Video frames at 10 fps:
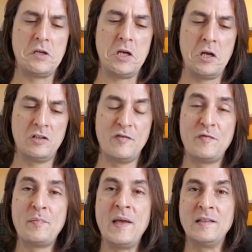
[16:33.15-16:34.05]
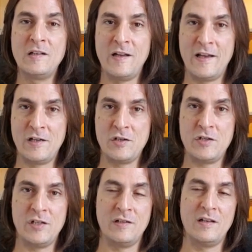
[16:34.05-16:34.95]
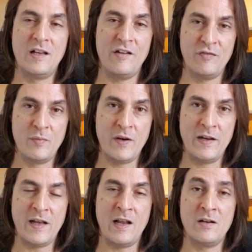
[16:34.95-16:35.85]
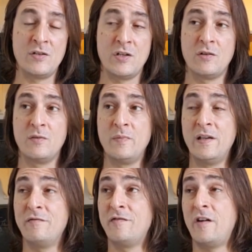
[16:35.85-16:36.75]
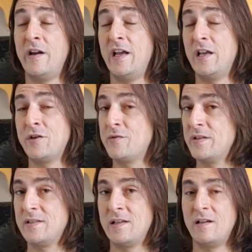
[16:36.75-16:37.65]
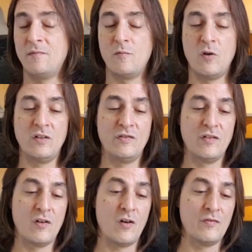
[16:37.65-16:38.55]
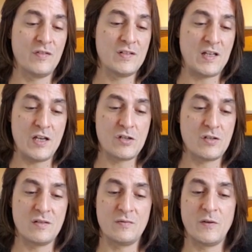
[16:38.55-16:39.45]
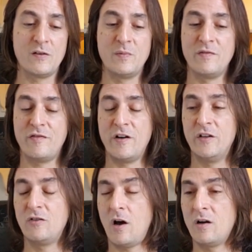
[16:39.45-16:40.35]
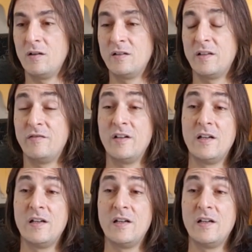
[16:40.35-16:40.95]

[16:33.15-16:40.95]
A lot of mental energy, left brain energy. Could be very interesting, wonderful conversations. We could be very talkative.